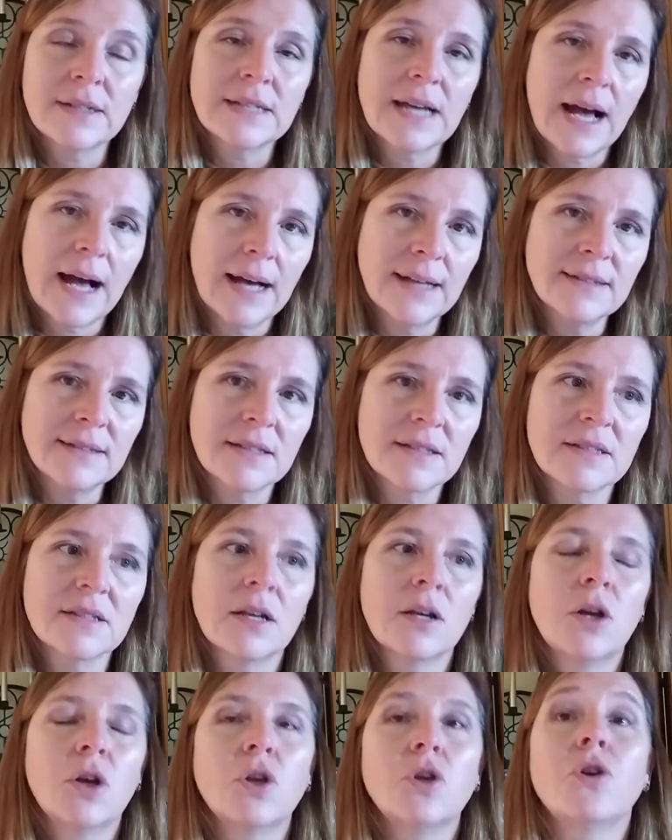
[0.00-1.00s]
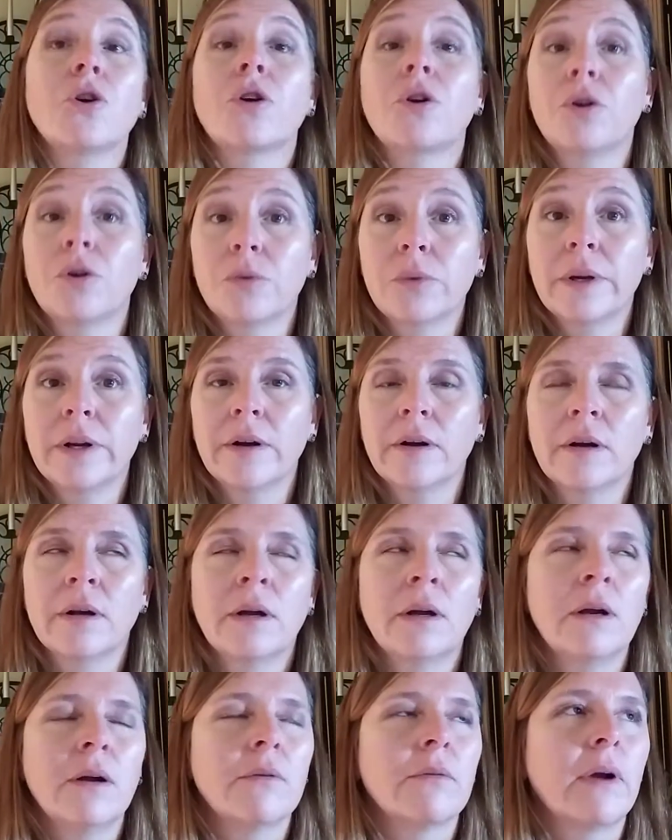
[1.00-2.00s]
tasks, your career,
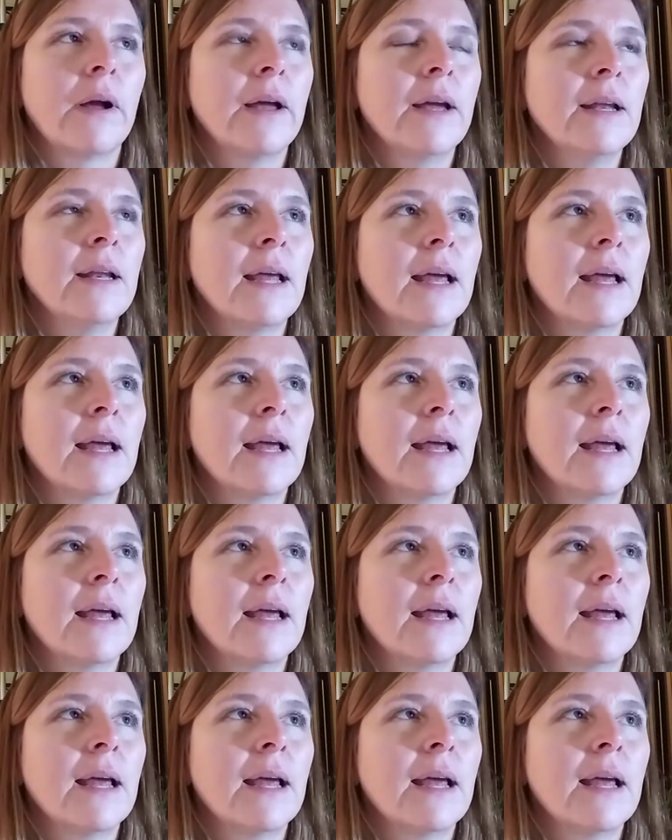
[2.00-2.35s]
right?